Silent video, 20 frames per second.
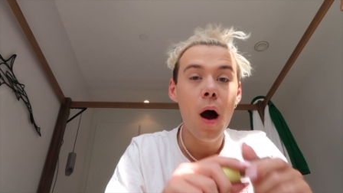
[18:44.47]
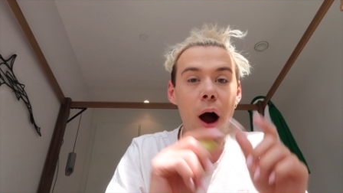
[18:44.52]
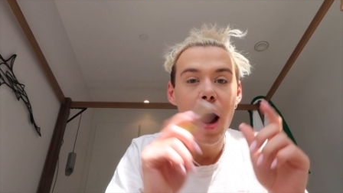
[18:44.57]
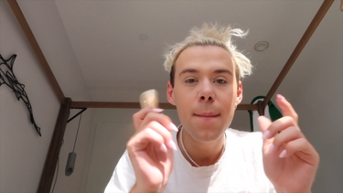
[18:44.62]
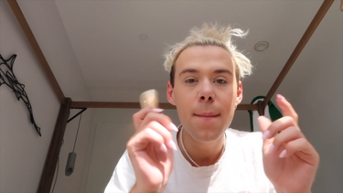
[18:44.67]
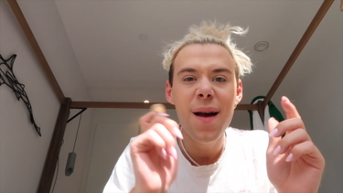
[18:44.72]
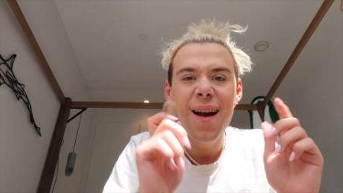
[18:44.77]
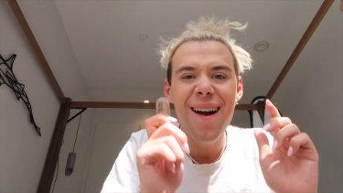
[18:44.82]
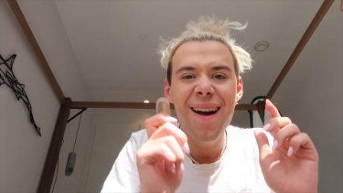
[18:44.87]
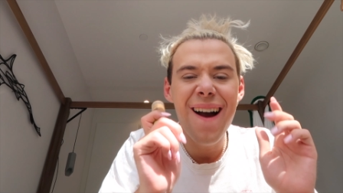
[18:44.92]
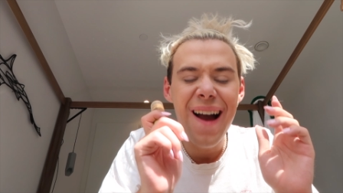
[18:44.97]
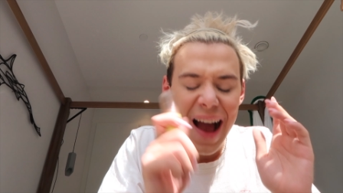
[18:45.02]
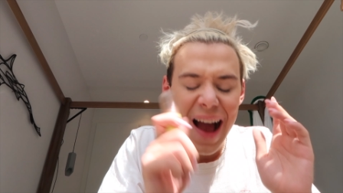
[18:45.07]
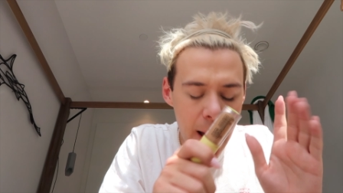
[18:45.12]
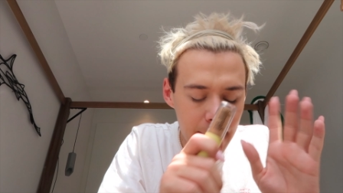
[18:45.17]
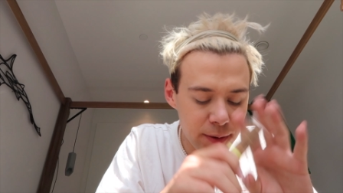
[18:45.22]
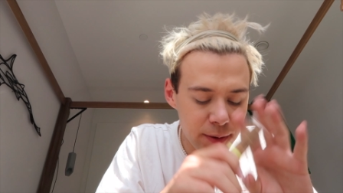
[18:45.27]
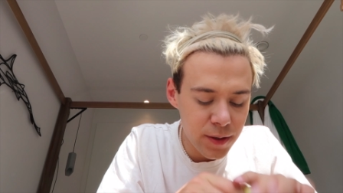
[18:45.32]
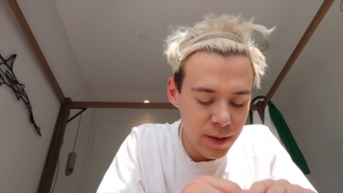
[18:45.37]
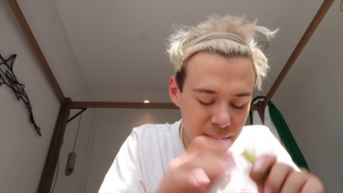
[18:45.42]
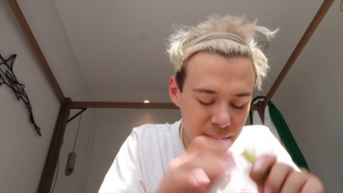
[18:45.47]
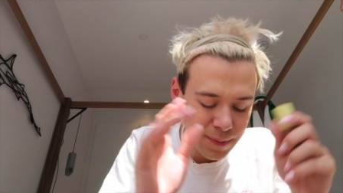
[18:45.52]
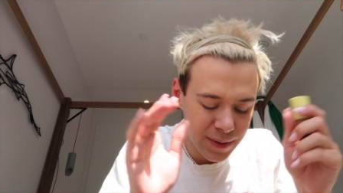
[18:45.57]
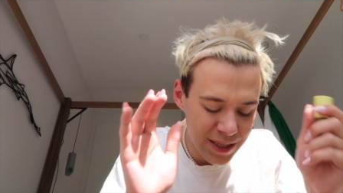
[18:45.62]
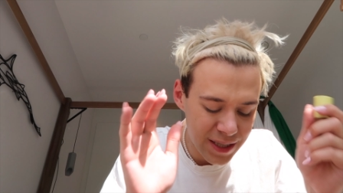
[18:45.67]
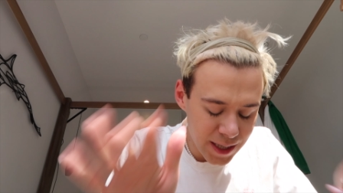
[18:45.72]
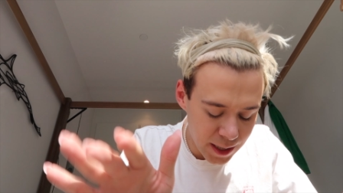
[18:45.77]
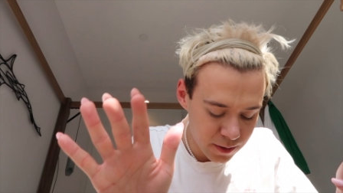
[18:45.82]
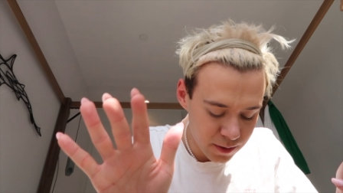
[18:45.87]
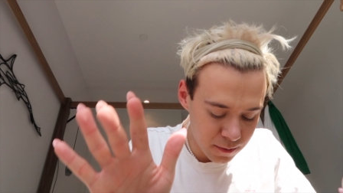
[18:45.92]
I'm absolutely
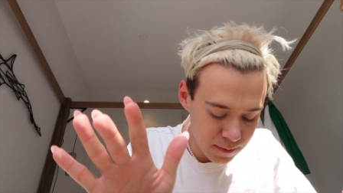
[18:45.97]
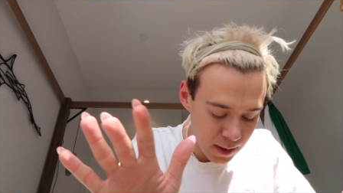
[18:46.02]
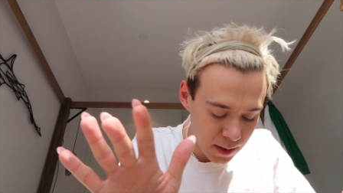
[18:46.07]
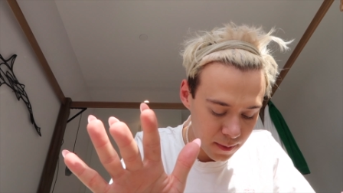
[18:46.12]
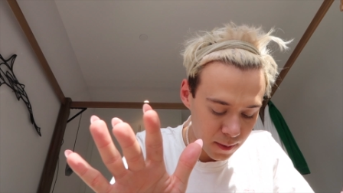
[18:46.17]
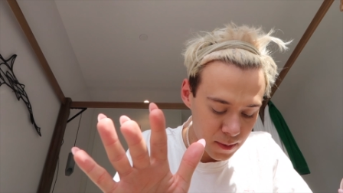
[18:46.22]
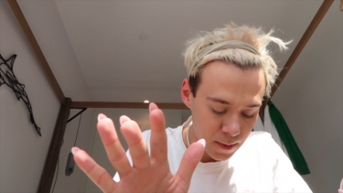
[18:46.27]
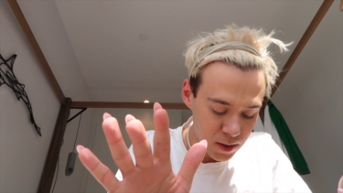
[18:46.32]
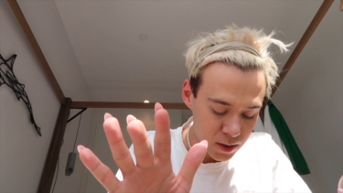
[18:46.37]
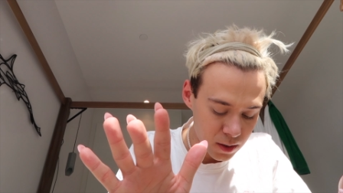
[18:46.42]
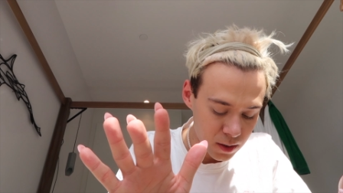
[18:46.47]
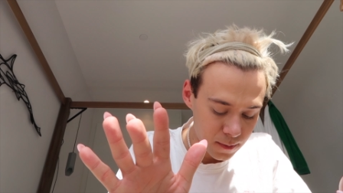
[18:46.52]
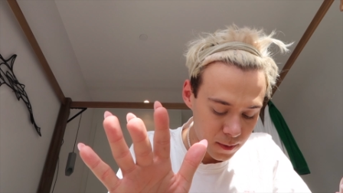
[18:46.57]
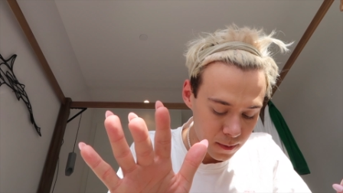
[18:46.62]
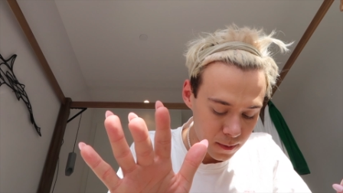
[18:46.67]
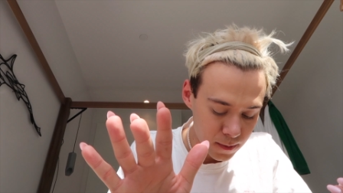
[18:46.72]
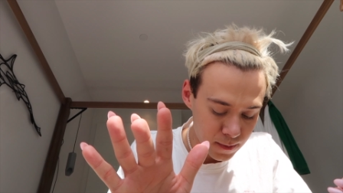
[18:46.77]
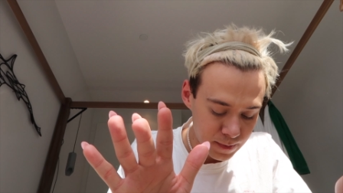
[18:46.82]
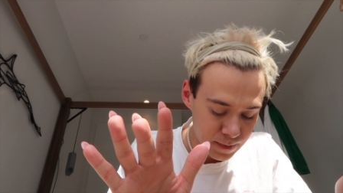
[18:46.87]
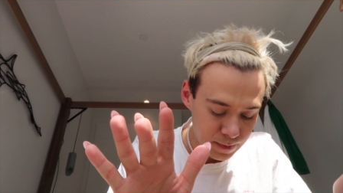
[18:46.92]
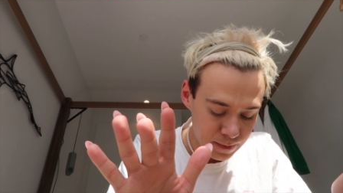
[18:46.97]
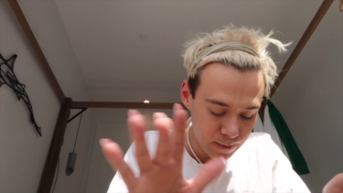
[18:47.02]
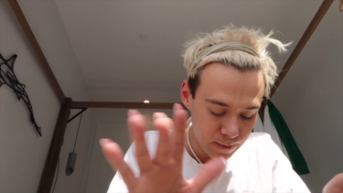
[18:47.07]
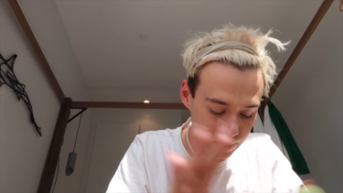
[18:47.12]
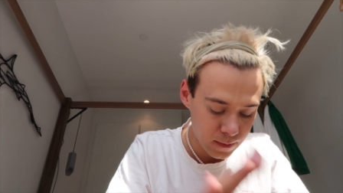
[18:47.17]
obsessed with Made by Mitchell at the moment.